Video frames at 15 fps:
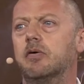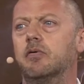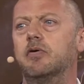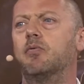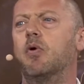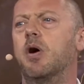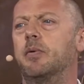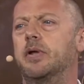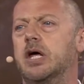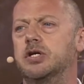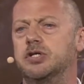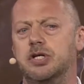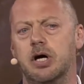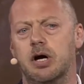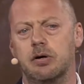We've worked with
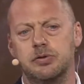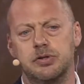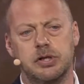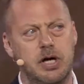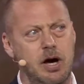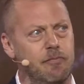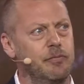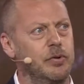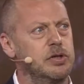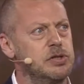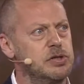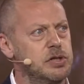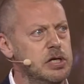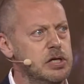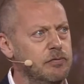NGOs and
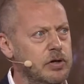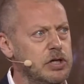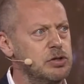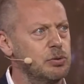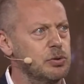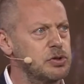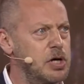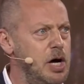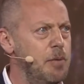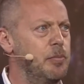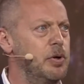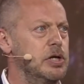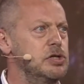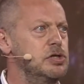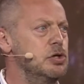governments, individuals,
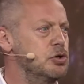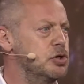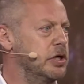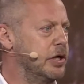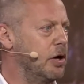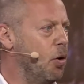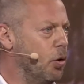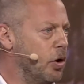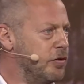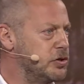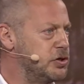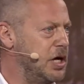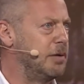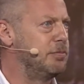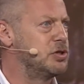companies, usually all at the
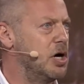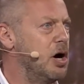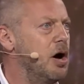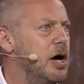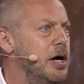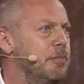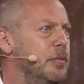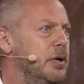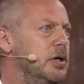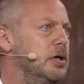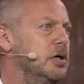same time,